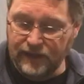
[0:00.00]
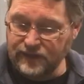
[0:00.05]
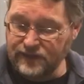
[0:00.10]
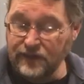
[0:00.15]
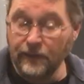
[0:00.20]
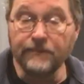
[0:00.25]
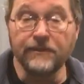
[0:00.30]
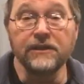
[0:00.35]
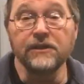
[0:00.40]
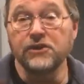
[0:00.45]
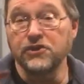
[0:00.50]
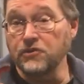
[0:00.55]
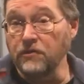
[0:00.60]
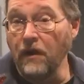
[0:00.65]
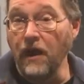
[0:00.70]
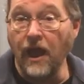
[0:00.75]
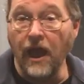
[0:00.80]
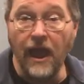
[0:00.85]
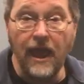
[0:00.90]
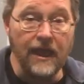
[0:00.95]
something to
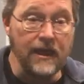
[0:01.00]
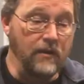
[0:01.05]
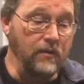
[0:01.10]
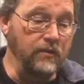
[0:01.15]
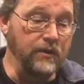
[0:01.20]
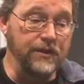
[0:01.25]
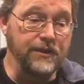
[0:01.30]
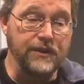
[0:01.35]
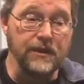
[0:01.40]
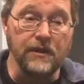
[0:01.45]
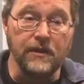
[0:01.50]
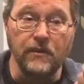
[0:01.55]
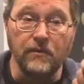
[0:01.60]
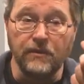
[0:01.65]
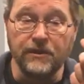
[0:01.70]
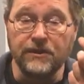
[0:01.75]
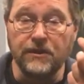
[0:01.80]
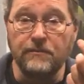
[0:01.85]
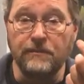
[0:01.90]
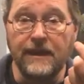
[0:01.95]
try with
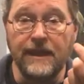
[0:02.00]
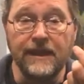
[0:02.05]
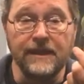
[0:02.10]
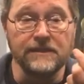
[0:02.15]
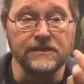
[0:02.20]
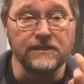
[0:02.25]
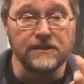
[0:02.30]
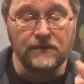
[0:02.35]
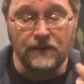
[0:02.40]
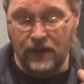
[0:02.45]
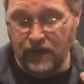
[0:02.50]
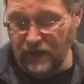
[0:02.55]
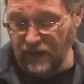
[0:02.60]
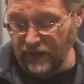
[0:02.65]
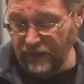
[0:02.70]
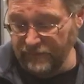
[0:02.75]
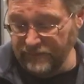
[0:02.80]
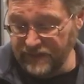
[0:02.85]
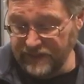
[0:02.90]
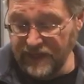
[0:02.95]
the Mann's
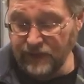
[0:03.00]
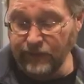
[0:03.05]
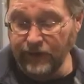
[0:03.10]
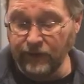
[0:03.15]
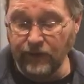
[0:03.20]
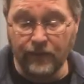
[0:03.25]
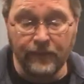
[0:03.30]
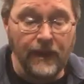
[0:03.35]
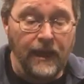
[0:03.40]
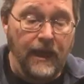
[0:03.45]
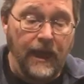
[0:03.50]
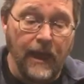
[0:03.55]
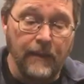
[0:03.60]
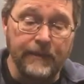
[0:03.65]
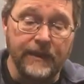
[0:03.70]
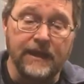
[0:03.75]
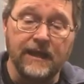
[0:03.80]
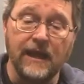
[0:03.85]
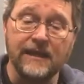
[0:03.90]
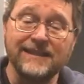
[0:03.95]
stingray grub. And
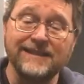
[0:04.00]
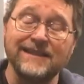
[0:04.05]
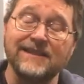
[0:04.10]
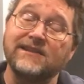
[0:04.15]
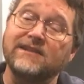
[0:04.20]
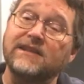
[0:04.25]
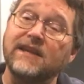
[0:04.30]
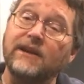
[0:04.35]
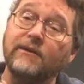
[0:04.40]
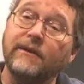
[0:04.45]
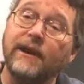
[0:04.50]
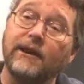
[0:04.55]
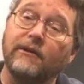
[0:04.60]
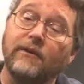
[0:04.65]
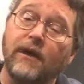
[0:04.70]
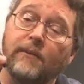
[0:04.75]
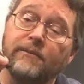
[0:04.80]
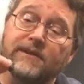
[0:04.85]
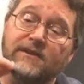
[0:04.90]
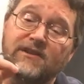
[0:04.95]
because the stingray
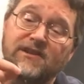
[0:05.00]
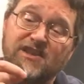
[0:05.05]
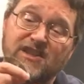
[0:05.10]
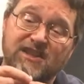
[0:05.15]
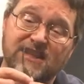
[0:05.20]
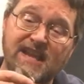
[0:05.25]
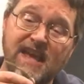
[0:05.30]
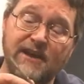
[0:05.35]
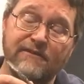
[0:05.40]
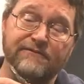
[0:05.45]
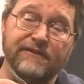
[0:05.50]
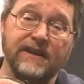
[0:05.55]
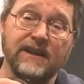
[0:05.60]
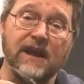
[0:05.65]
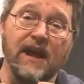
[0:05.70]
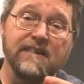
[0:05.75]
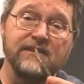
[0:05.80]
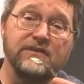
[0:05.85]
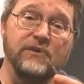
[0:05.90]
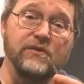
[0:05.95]
grub is stiff and
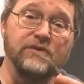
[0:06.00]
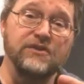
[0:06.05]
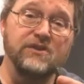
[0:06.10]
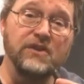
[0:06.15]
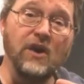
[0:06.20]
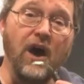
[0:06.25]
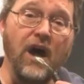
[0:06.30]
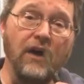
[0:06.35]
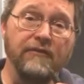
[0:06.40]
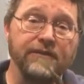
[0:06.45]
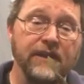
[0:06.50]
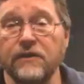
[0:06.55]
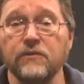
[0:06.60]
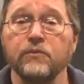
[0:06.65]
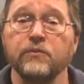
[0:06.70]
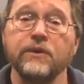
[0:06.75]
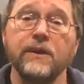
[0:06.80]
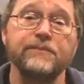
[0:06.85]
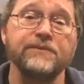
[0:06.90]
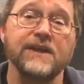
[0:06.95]
not so soft,
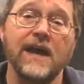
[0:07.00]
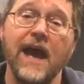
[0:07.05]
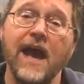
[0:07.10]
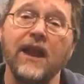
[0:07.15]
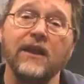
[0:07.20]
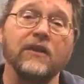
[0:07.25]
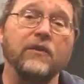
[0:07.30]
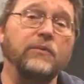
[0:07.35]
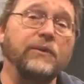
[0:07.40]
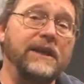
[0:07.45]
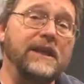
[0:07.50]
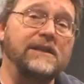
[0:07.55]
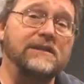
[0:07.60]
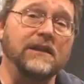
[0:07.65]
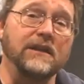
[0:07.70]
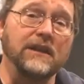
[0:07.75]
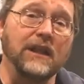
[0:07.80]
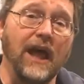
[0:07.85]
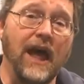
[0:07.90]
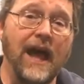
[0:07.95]
it rips out of the
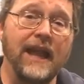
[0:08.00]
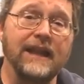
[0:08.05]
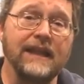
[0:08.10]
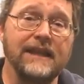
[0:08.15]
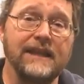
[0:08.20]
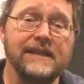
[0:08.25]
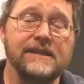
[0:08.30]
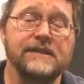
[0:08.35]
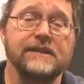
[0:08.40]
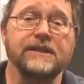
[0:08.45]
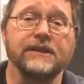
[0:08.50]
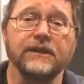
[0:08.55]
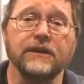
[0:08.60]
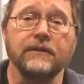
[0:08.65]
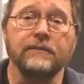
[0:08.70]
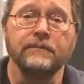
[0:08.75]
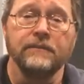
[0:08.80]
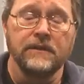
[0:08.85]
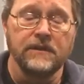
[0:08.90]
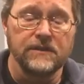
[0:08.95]
weeds a lot
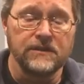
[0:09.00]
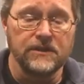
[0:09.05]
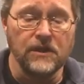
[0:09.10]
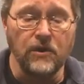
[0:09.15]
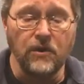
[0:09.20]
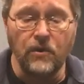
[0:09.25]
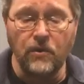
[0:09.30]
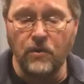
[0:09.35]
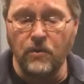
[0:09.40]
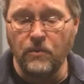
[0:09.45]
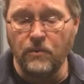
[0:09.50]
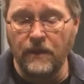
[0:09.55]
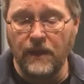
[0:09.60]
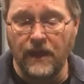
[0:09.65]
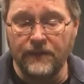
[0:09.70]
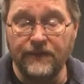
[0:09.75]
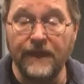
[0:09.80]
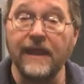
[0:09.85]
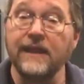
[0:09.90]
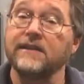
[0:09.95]
easier so
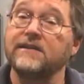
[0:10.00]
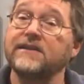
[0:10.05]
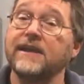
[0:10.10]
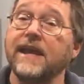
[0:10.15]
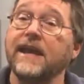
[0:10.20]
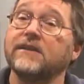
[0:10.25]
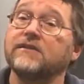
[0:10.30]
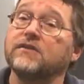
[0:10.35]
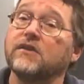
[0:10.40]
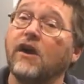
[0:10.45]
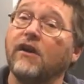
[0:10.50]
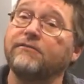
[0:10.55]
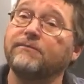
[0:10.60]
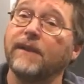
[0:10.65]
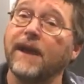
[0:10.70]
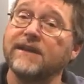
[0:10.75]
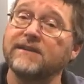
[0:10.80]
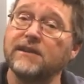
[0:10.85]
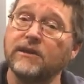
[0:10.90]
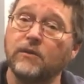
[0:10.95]
than, say, a soft
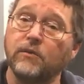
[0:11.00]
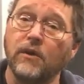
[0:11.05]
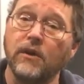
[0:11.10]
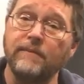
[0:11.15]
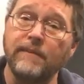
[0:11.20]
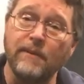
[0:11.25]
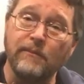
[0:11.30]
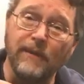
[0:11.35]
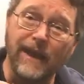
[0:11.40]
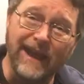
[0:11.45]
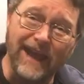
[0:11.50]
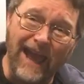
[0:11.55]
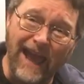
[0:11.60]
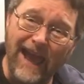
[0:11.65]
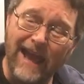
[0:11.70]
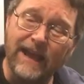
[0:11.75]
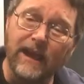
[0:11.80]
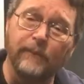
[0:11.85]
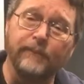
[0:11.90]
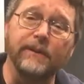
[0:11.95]
plastic worm that might
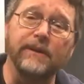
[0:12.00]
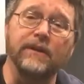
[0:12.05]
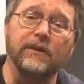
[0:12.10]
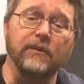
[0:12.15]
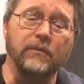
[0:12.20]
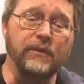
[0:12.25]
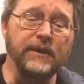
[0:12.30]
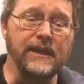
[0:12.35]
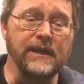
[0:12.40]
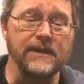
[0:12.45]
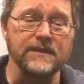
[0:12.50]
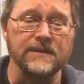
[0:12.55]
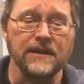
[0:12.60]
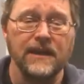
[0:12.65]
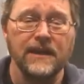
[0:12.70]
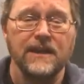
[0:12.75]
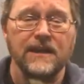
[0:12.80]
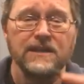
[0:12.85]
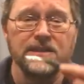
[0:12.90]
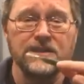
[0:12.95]
hang up into the weeds.
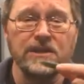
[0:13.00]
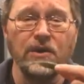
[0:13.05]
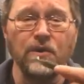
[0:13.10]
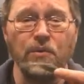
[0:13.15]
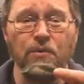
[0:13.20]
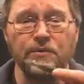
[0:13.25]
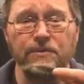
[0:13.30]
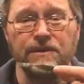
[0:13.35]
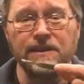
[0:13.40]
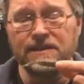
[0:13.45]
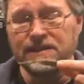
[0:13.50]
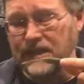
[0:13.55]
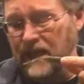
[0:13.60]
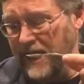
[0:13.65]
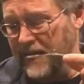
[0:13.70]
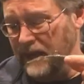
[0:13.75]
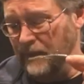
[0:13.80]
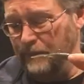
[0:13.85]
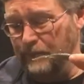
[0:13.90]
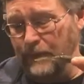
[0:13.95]
So this
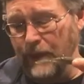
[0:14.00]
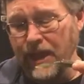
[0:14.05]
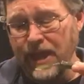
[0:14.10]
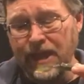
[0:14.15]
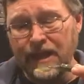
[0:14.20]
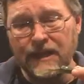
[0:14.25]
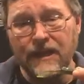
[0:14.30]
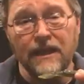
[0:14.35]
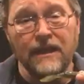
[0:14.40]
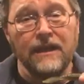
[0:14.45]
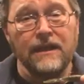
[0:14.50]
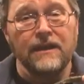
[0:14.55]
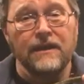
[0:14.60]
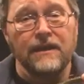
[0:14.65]
kind of bait,